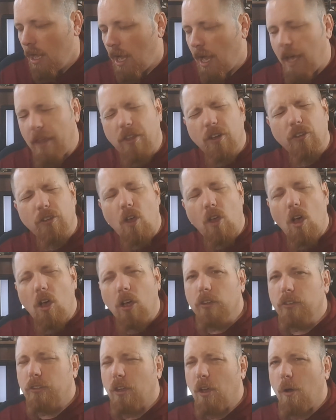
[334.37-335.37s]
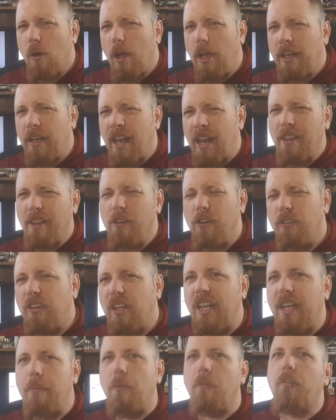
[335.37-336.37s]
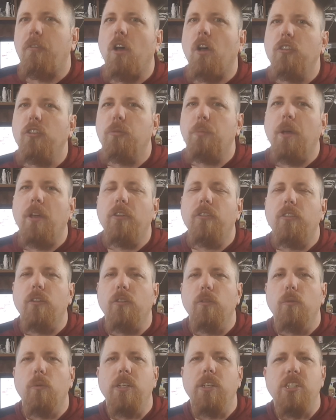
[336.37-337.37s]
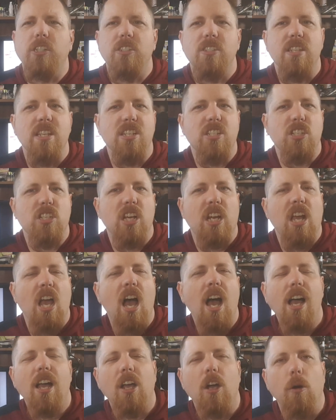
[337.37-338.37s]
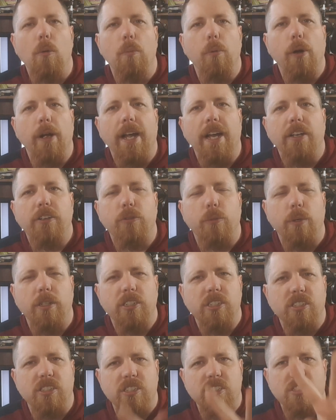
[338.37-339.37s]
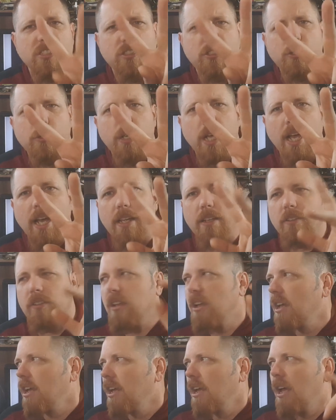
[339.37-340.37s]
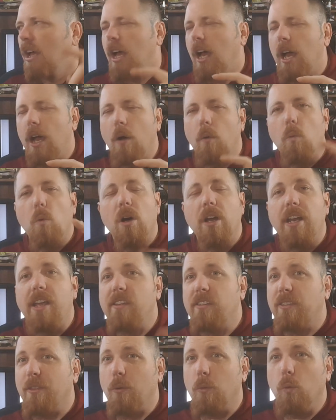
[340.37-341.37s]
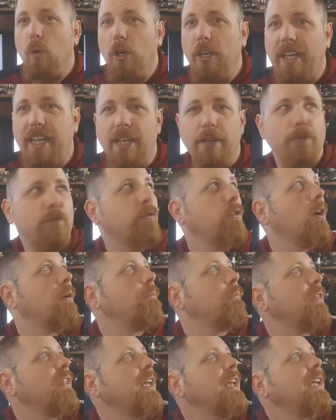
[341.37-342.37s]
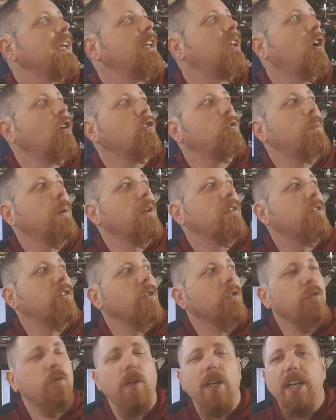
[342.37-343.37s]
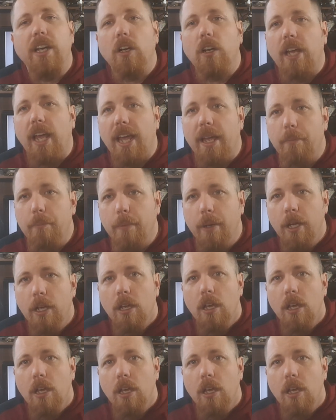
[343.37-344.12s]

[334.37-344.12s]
Uh, there's also another team of Ghostbusters, which is the Chicago branch, which is just two guys uh, one is the rookie from the Ghostbusters video game,